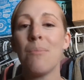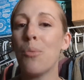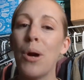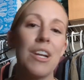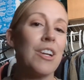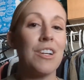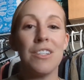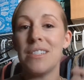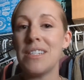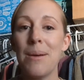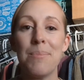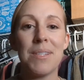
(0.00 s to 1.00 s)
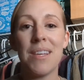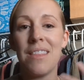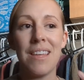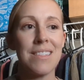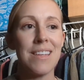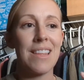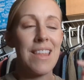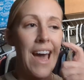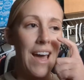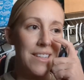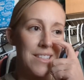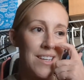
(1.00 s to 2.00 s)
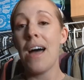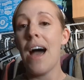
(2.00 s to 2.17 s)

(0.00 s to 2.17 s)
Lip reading: pointers, tips, things like that.